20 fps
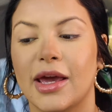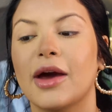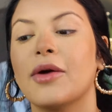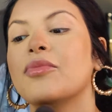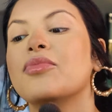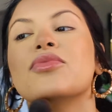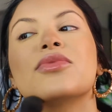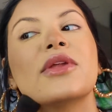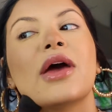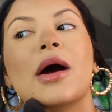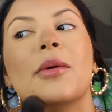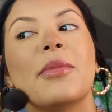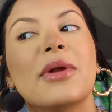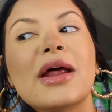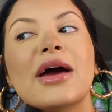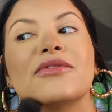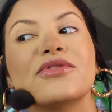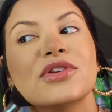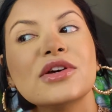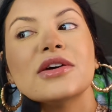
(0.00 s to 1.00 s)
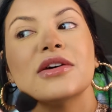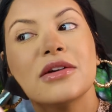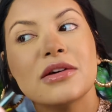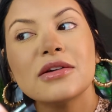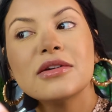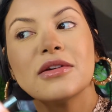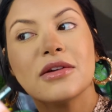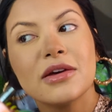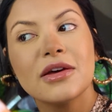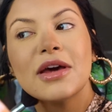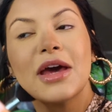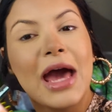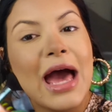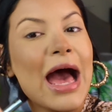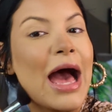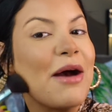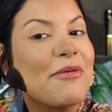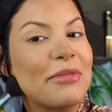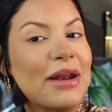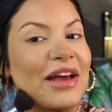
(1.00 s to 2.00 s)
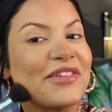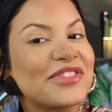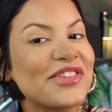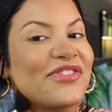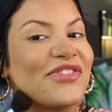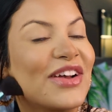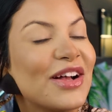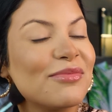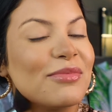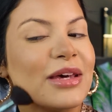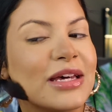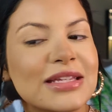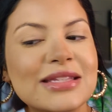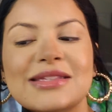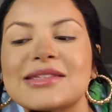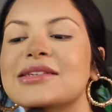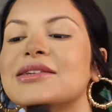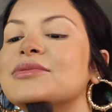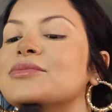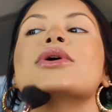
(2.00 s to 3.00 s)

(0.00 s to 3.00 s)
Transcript: yeah, I'm gonna have to I'm gonna have to film this.